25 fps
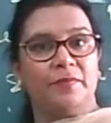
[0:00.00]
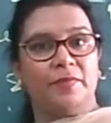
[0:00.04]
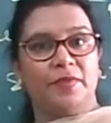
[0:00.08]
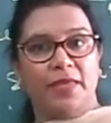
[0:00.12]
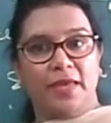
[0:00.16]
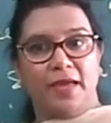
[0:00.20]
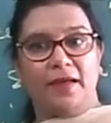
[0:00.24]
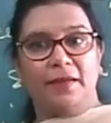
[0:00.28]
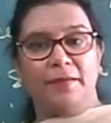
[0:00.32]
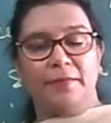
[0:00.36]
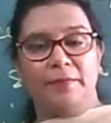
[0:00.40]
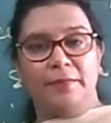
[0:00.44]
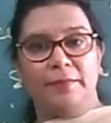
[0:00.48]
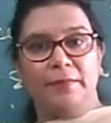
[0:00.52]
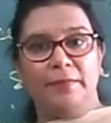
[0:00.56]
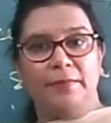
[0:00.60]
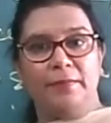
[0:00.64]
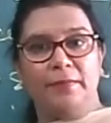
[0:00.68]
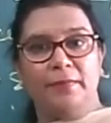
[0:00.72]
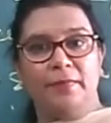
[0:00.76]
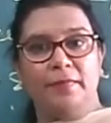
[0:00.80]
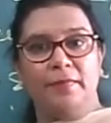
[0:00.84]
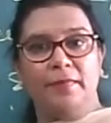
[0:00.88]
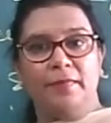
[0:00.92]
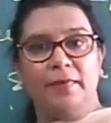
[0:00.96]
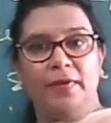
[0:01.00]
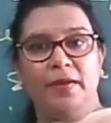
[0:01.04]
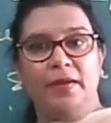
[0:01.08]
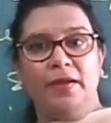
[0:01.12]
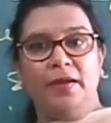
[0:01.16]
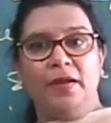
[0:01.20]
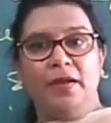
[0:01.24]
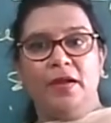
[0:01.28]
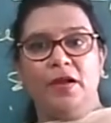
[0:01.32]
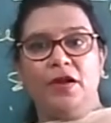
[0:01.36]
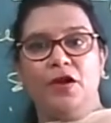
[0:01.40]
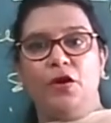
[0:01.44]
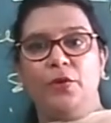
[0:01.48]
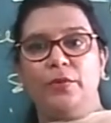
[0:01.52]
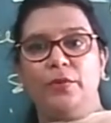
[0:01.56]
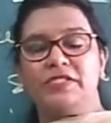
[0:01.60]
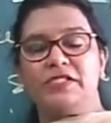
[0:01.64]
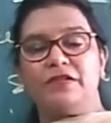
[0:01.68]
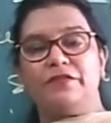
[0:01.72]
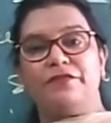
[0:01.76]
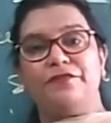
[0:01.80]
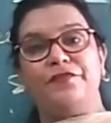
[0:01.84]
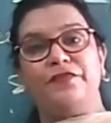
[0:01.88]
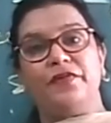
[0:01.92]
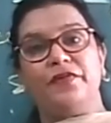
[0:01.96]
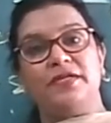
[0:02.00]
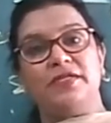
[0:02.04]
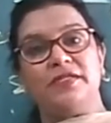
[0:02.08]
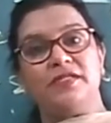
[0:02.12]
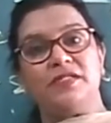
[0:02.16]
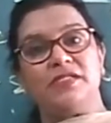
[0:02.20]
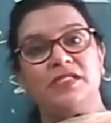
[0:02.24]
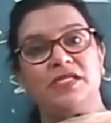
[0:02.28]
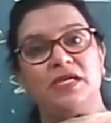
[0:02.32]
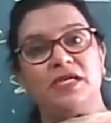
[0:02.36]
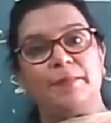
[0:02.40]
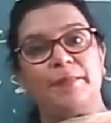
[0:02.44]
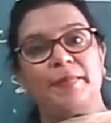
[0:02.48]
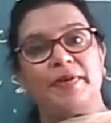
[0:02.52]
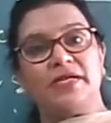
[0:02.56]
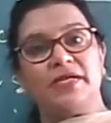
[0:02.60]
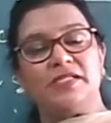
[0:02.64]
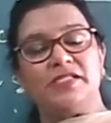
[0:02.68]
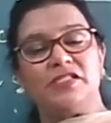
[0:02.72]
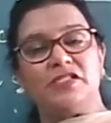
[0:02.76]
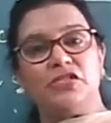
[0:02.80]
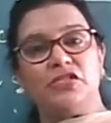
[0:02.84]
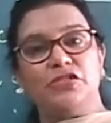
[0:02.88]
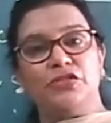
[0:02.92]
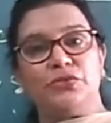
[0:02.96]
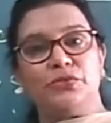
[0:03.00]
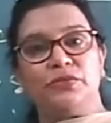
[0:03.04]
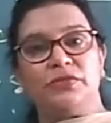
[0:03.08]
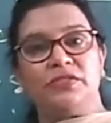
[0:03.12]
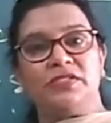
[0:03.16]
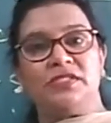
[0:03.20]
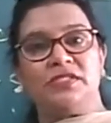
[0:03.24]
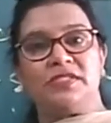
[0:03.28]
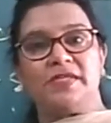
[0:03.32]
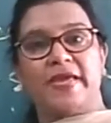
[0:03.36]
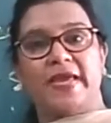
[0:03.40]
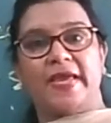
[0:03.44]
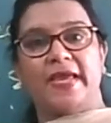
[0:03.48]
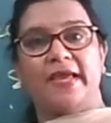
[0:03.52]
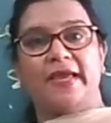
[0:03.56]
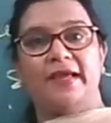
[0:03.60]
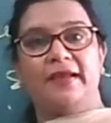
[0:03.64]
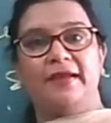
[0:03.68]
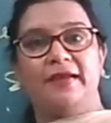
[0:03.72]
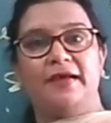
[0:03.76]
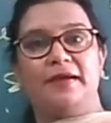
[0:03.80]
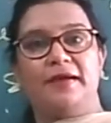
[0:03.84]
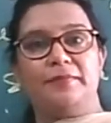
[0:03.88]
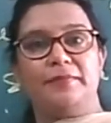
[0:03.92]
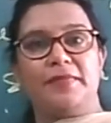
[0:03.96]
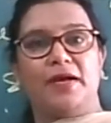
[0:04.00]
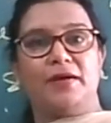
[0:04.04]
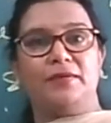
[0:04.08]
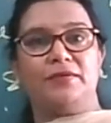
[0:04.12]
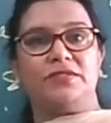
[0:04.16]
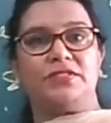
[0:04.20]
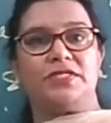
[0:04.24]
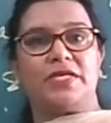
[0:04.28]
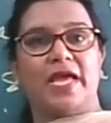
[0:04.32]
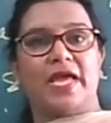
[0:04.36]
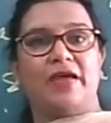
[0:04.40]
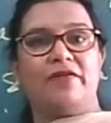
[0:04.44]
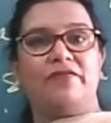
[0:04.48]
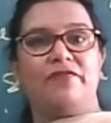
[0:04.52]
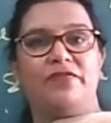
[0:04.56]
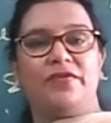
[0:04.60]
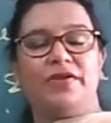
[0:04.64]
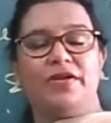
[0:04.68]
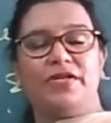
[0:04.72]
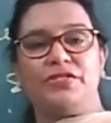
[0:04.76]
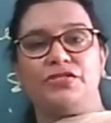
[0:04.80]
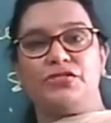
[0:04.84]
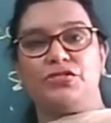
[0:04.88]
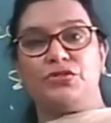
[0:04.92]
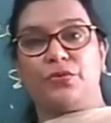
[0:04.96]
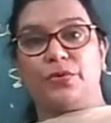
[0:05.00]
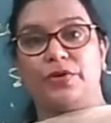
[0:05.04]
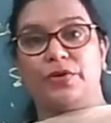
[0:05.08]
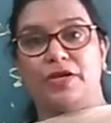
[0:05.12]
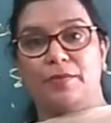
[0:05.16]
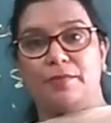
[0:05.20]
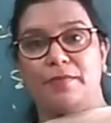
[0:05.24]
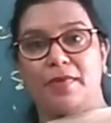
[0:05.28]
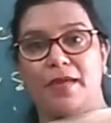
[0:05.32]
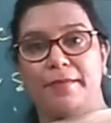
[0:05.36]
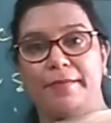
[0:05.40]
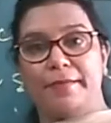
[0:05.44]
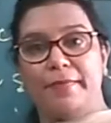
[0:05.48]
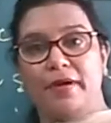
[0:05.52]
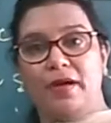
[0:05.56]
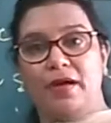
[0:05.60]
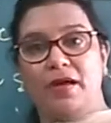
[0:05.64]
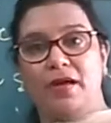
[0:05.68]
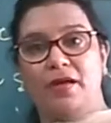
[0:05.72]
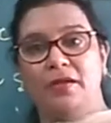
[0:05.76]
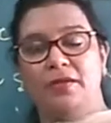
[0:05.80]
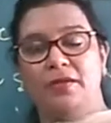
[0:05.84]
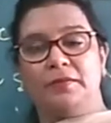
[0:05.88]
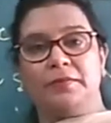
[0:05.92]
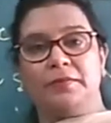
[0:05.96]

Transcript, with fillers: Yeah? Who was the first person to scale Mount Everest? Do we remember?